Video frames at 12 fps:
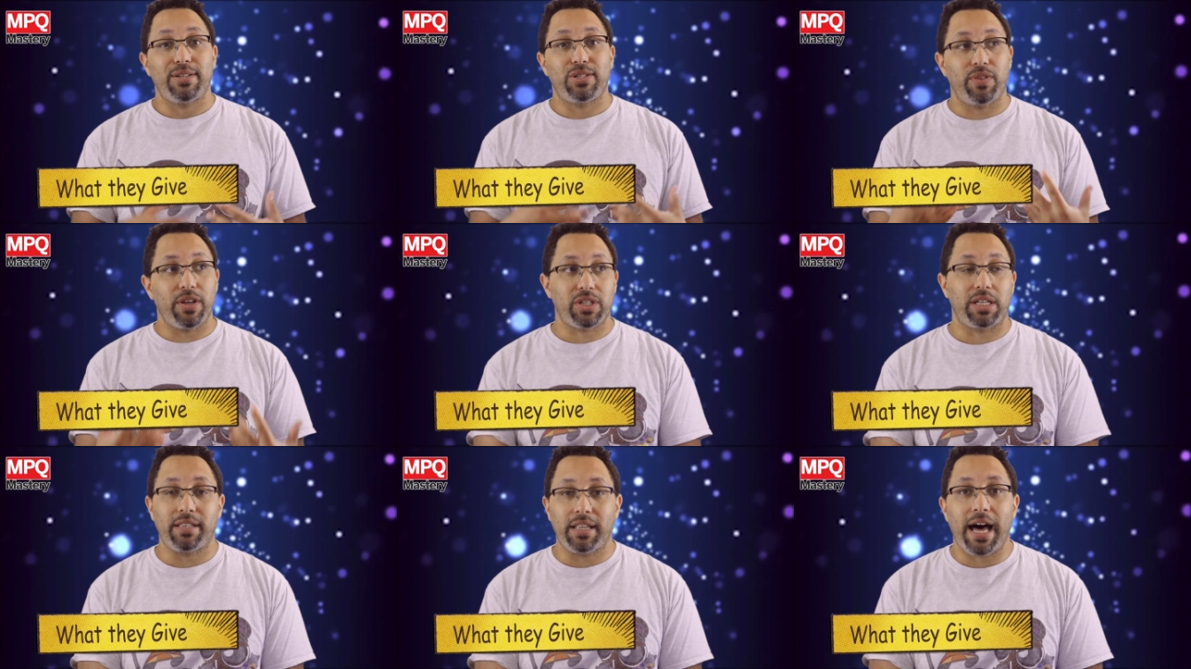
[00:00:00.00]
So there's
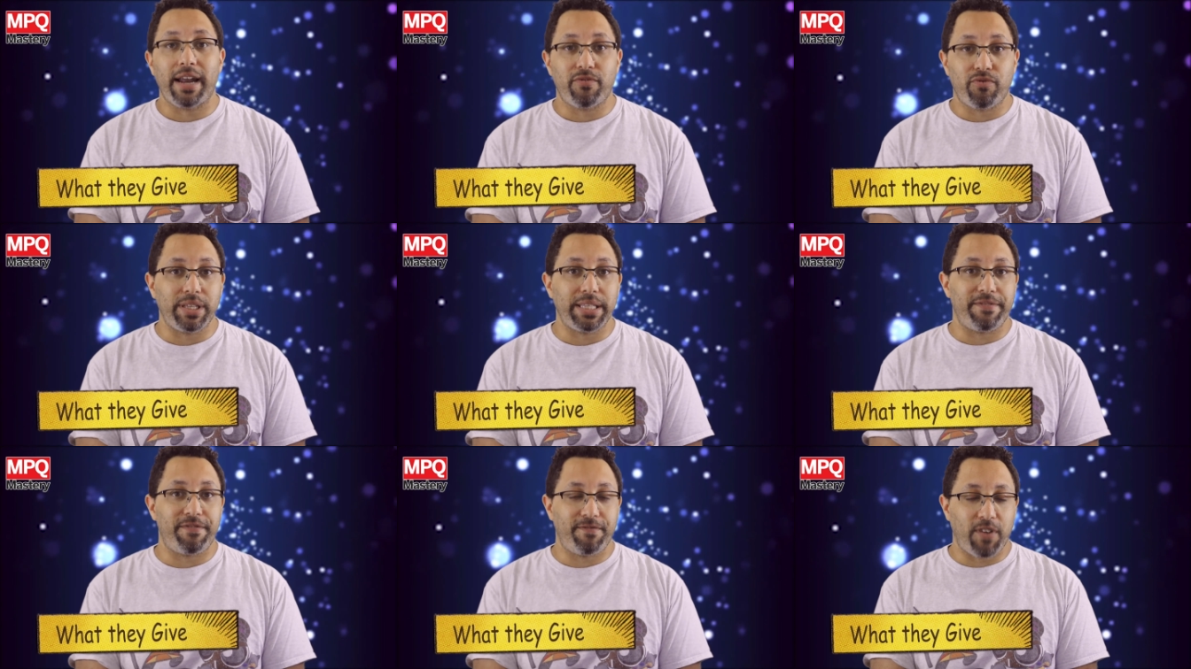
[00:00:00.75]
a lot of
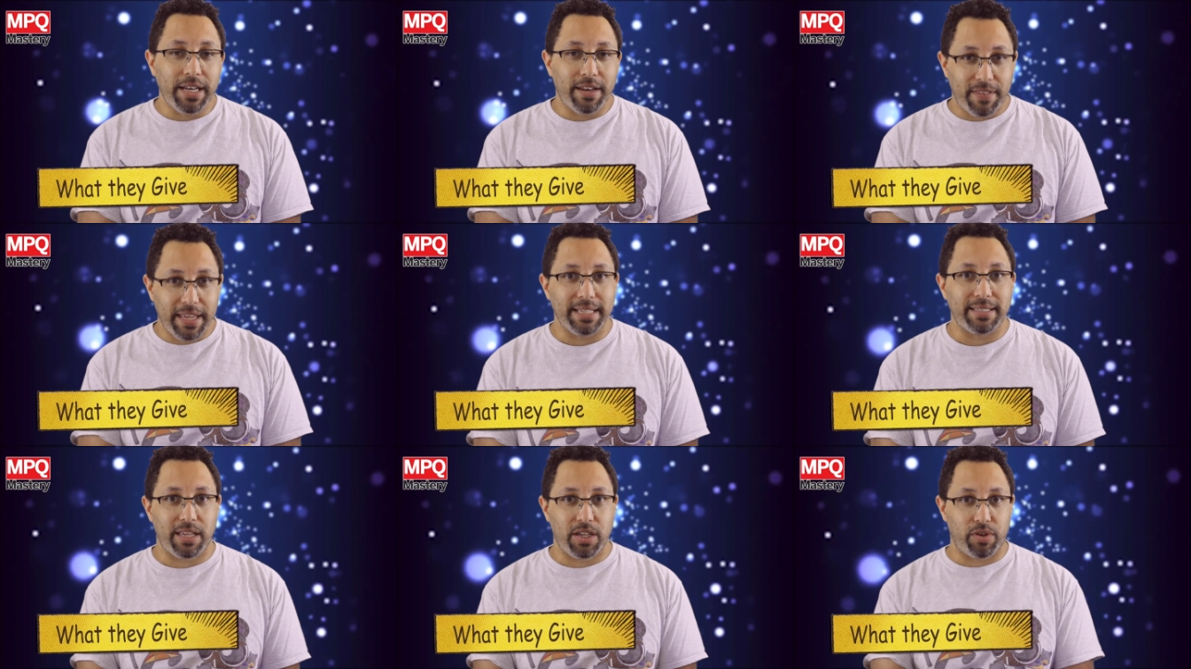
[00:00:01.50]
really fun
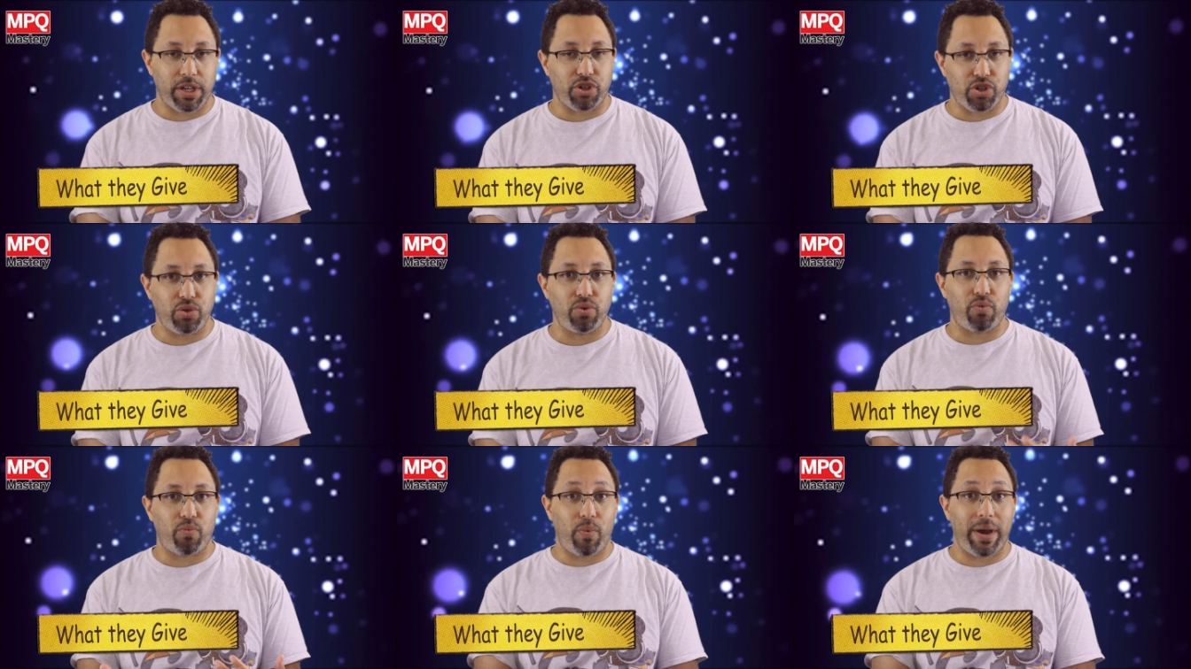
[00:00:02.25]
things that you can
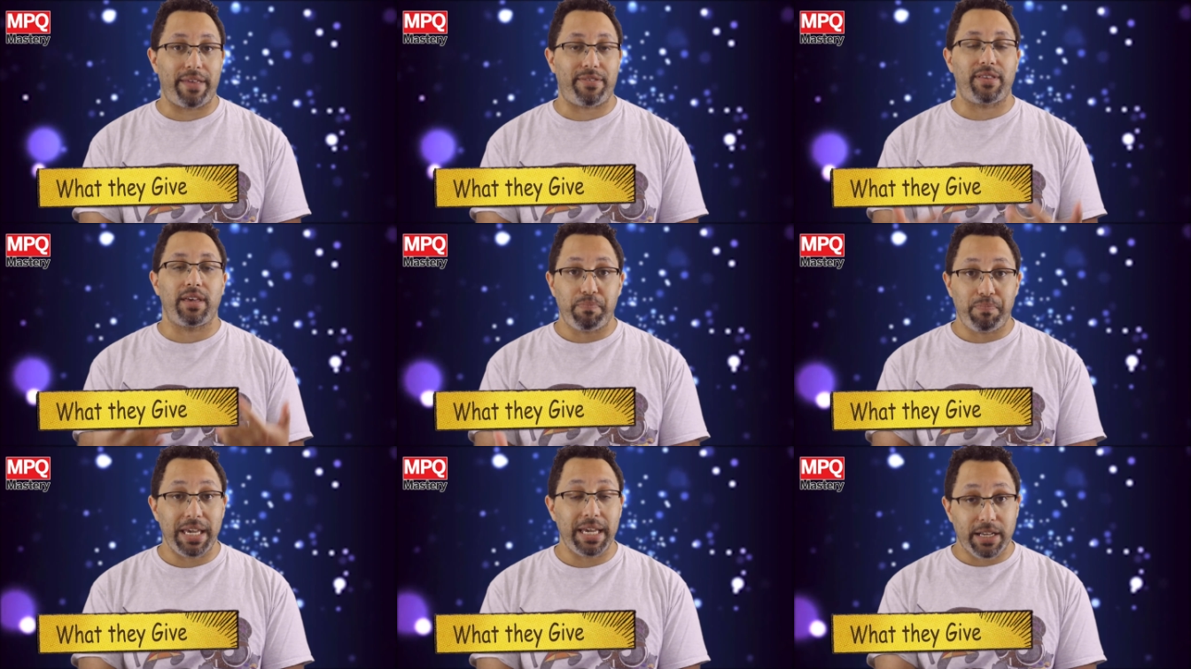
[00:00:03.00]
do with
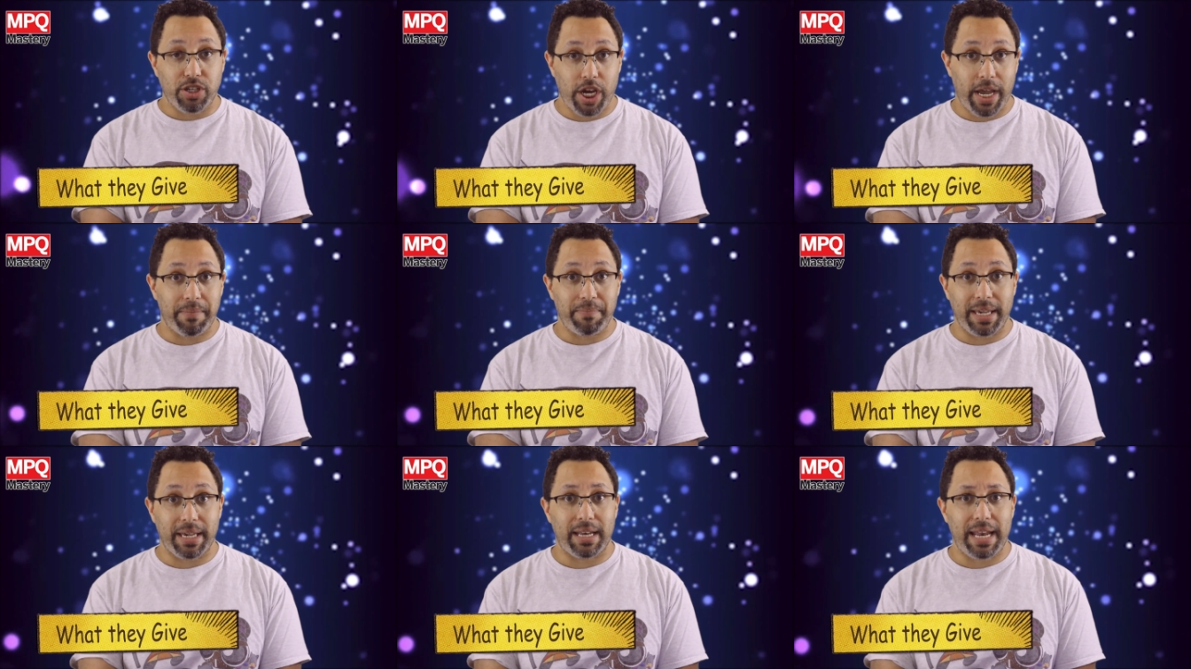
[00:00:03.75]
being a
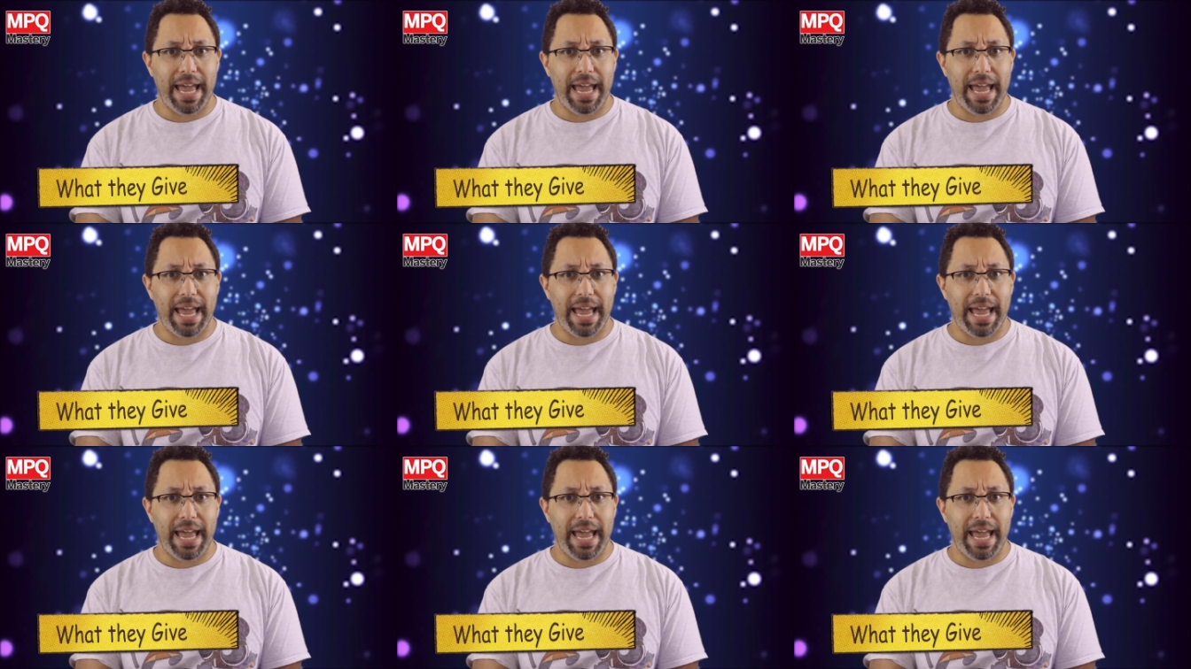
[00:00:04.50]
champion.